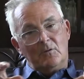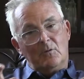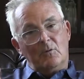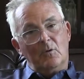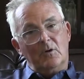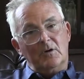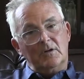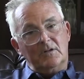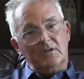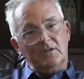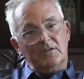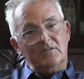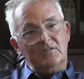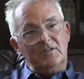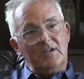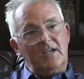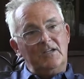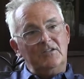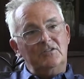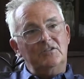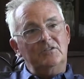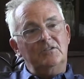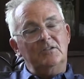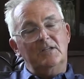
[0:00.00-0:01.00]

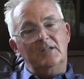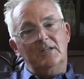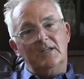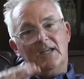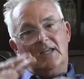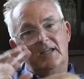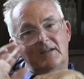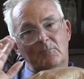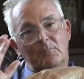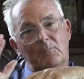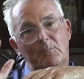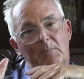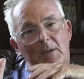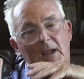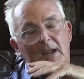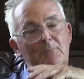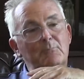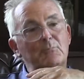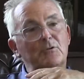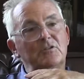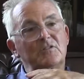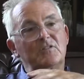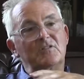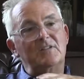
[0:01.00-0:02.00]
organization and
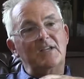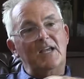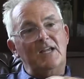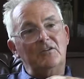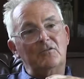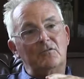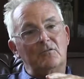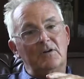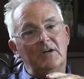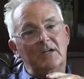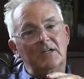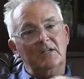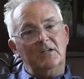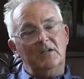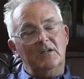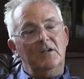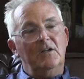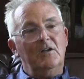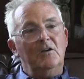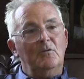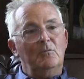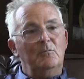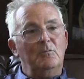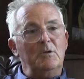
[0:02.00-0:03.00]
paper-centric,
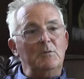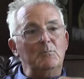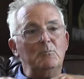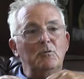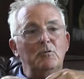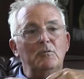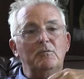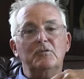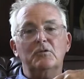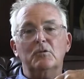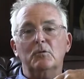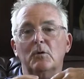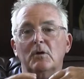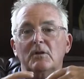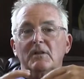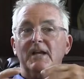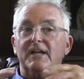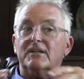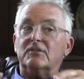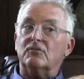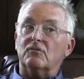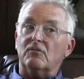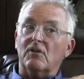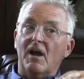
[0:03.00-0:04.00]
we moved to
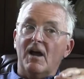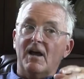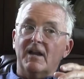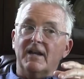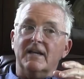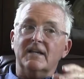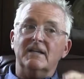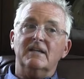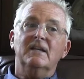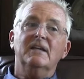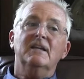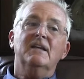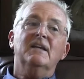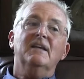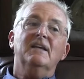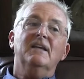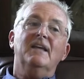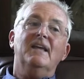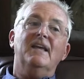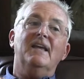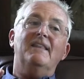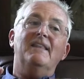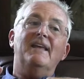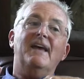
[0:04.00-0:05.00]
electronic.
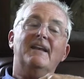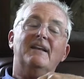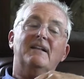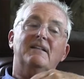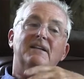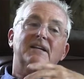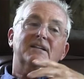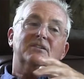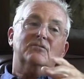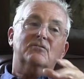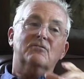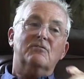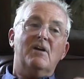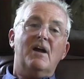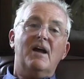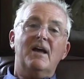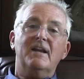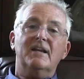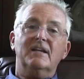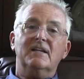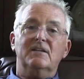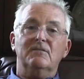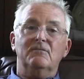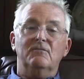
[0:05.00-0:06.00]
And that
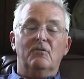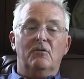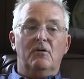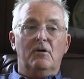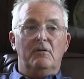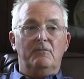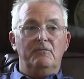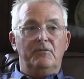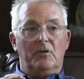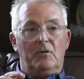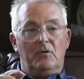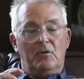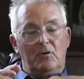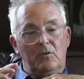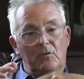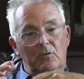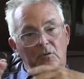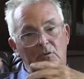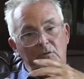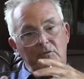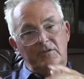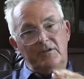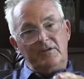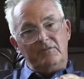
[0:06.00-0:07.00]
electronic involved
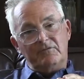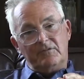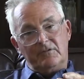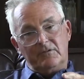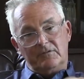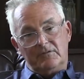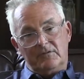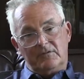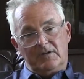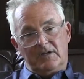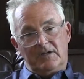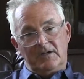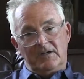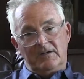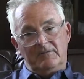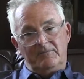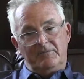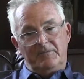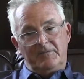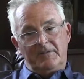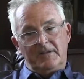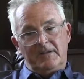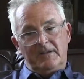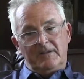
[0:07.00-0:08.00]
whole different uh,
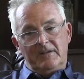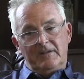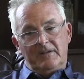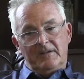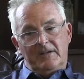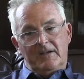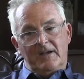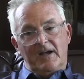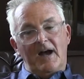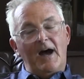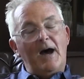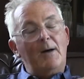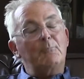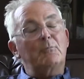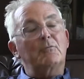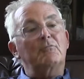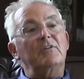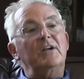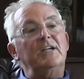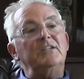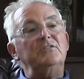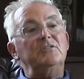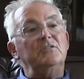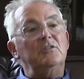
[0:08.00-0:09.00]

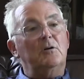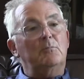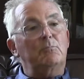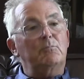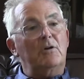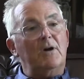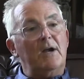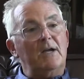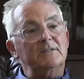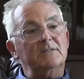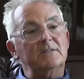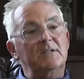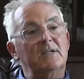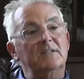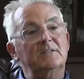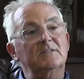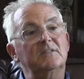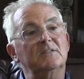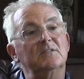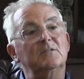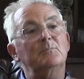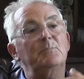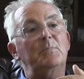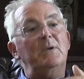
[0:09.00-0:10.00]
operational
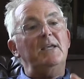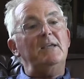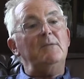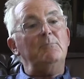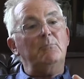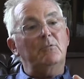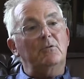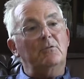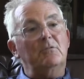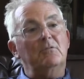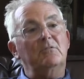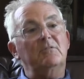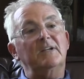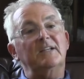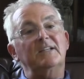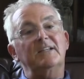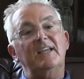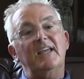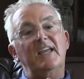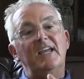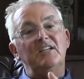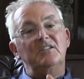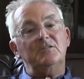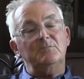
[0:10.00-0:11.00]
processes, people,
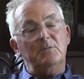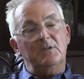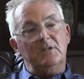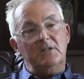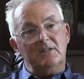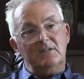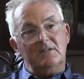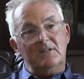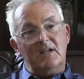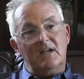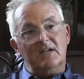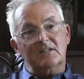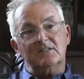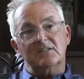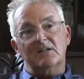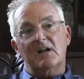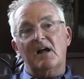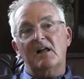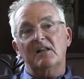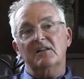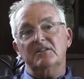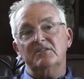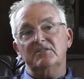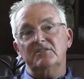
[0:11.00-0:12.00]
engagement in
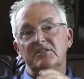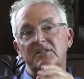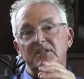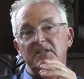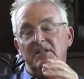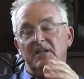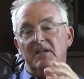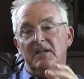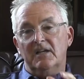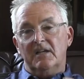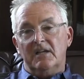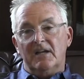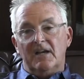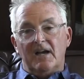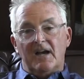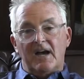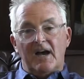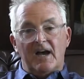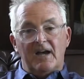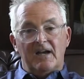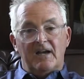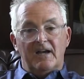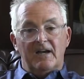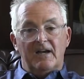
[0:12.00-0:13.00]
technology,
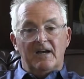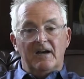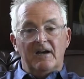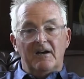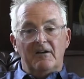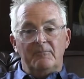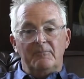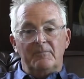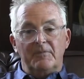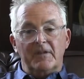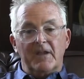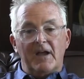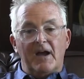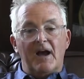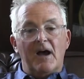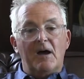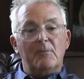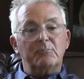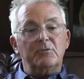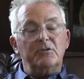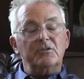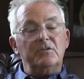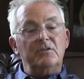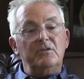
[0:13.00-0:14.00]
um,
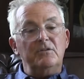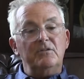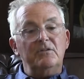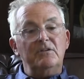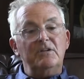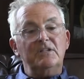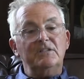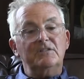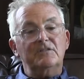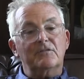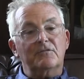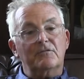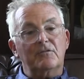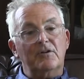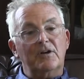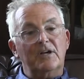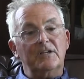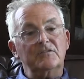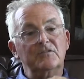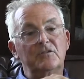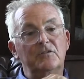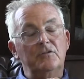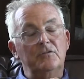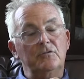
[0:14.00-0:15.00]
opportunities for
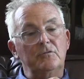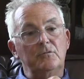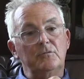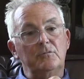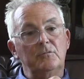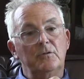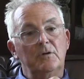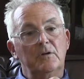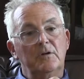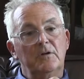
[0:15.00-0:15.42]
us to,